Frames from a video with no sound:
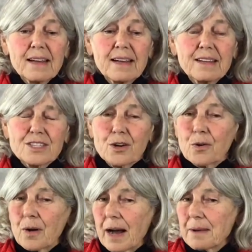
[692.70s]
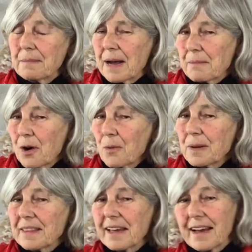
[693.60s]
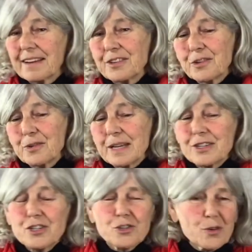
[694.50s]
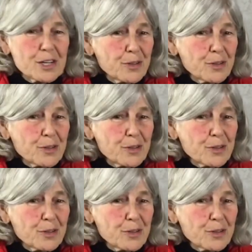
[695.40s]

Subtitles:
So I'm hoping that you enjoy